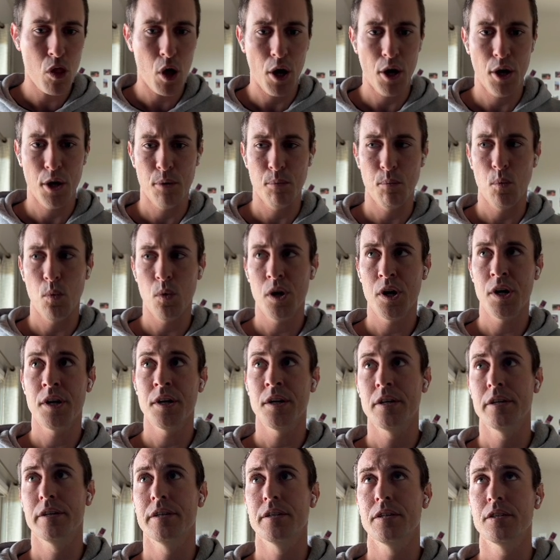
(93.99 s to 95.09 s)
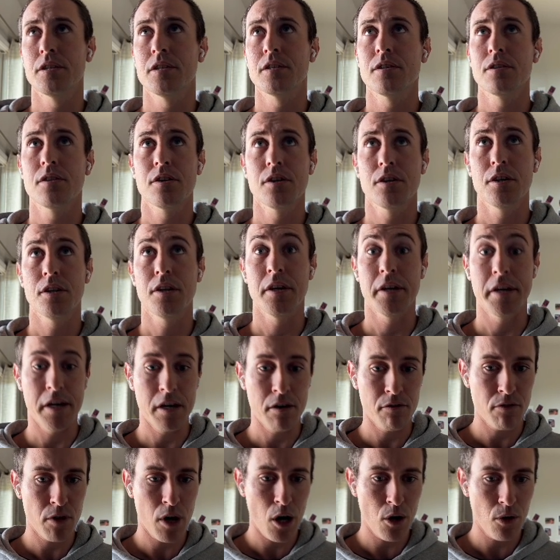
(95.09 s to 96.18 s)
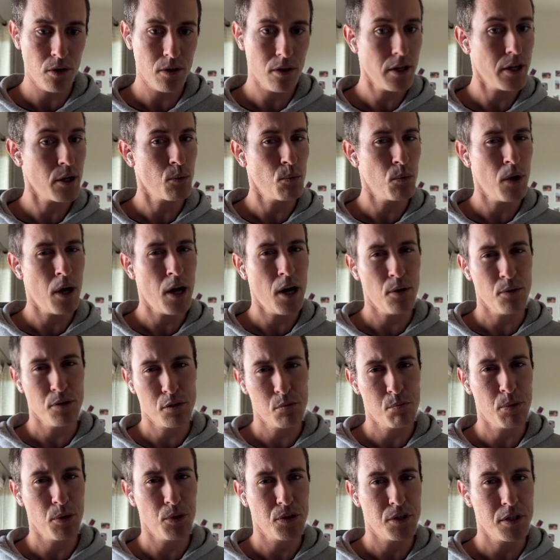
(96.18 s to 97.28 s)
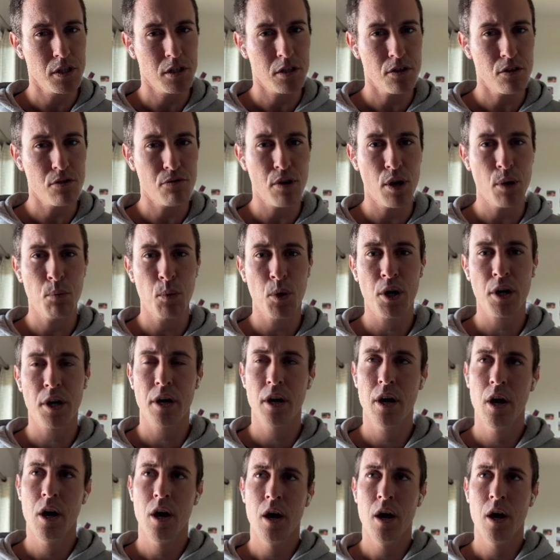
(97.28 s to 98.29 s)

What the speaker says: One is the native route, like how it's built into the framework.